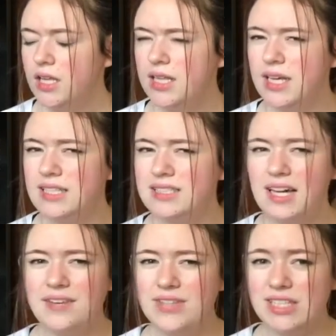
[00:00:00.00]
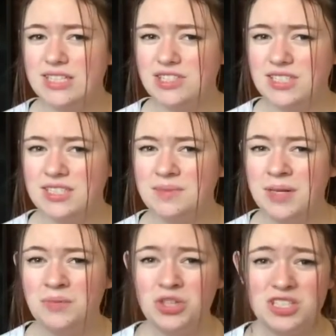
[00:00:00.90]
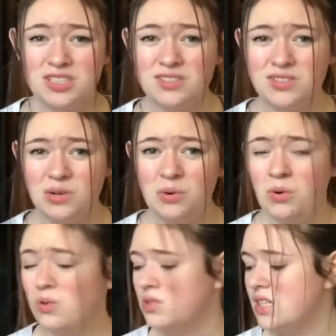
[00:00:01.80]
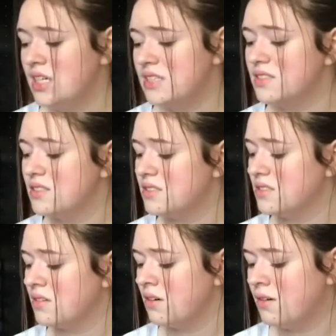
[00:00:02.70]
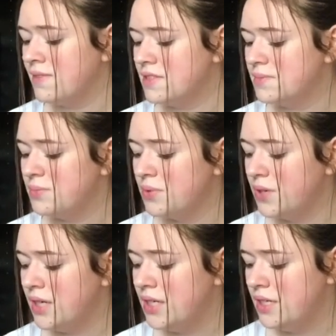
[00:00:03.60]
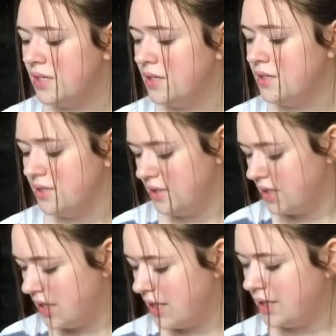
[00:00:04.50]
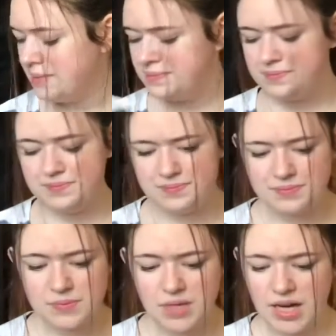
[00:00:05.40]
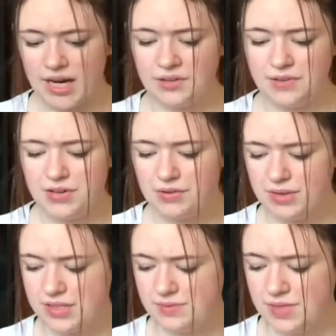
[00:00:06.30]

it's not even in their system anymore because it's so old. It's Girl vs. Boy. I don't even know what this one's